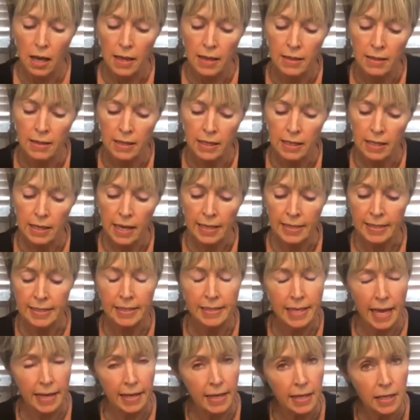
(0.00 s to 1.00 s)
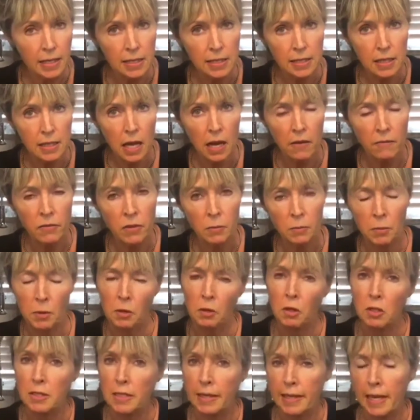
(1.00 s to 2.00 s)
the aesthetics of the
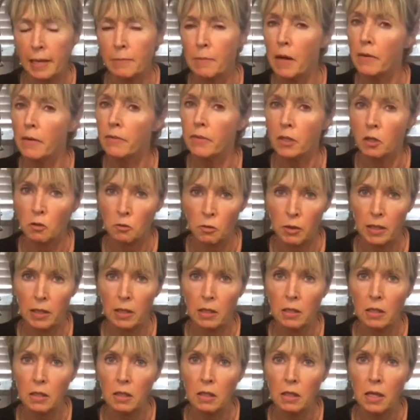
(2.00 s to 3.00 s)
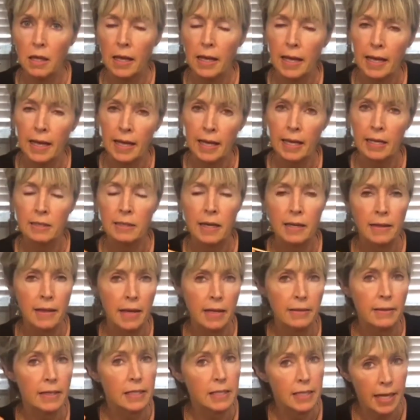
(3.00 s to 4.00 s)
burgers that came off the grill, and I
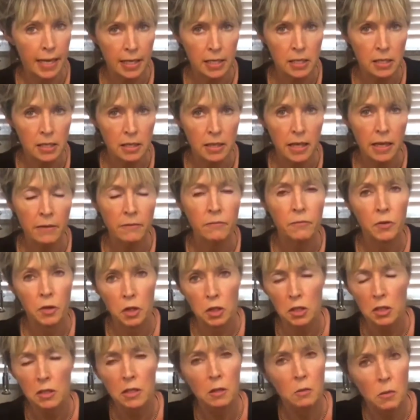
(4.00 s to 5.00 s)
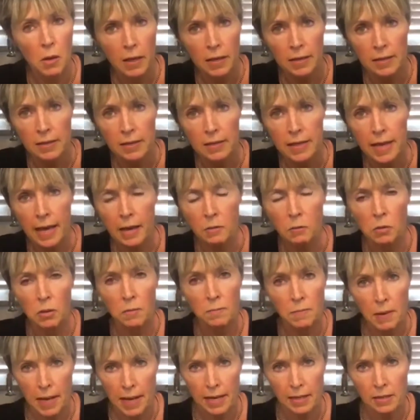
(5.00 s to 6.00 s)
like the taste of them versus the ones that were
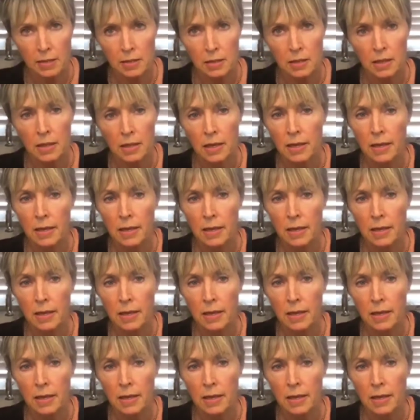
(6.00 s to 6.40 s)
baked.